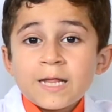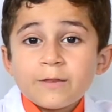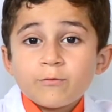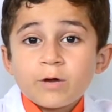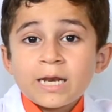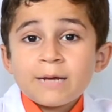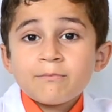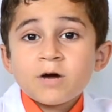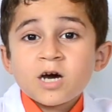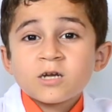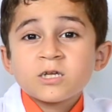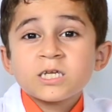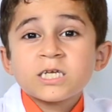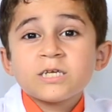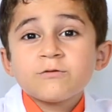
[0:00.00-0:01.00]
the 3D
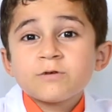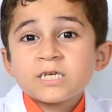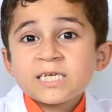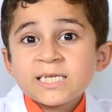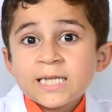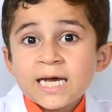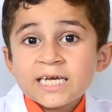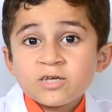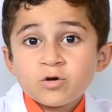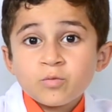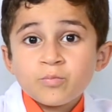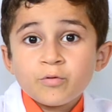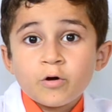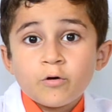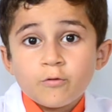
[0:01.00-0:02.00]
model into a slicer
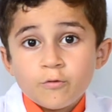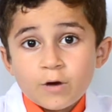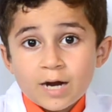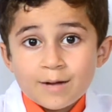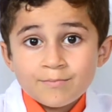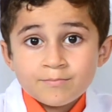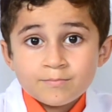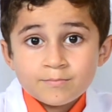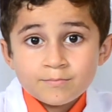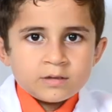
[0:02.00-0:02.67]
program.